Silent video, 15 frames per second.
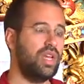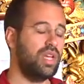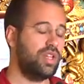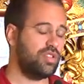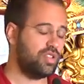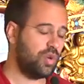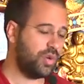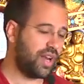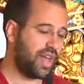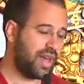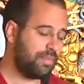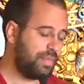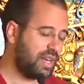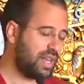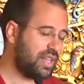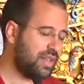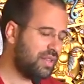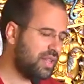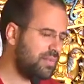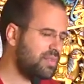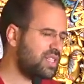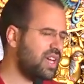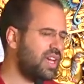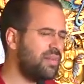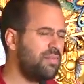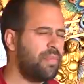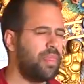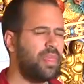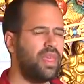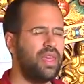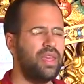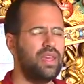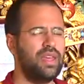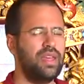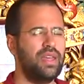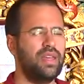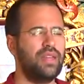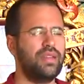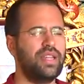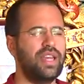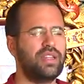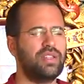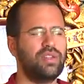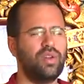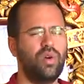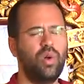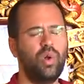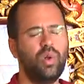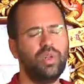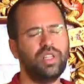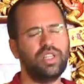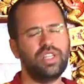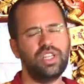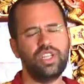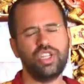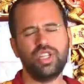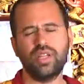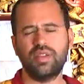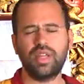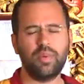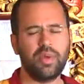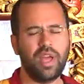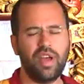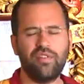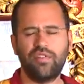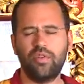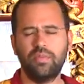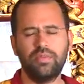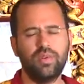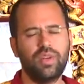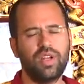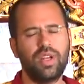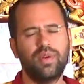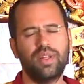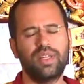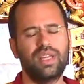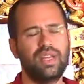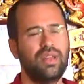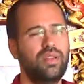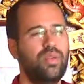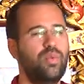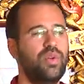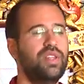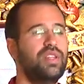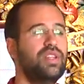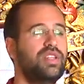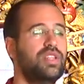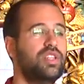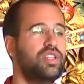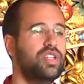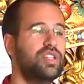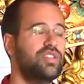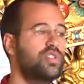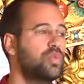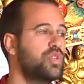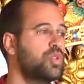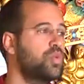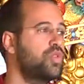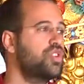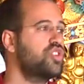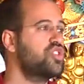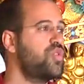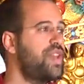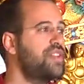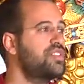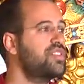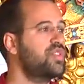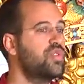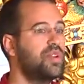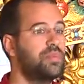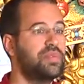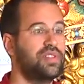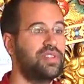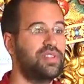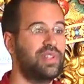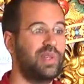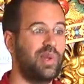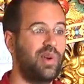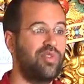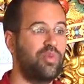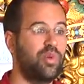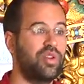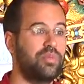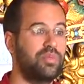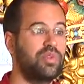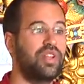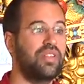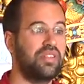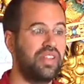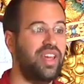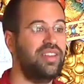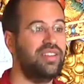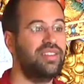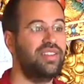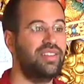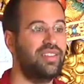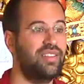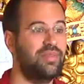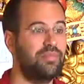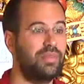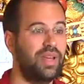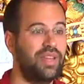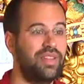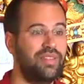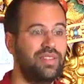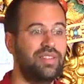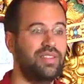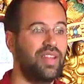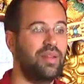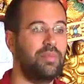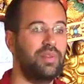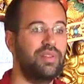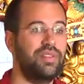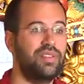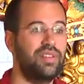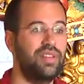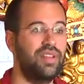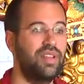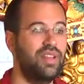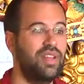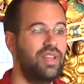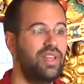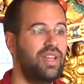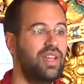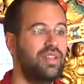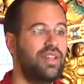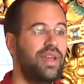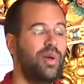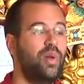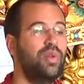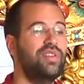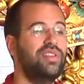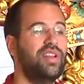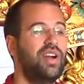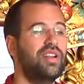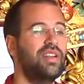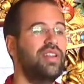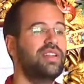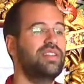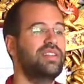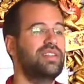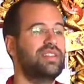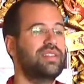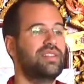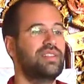So what happened at the same time is that all the teachings that we have from Buddha nowadays, the written teachings, which were transcripts of what Buddha said by his disciples, they all start like this.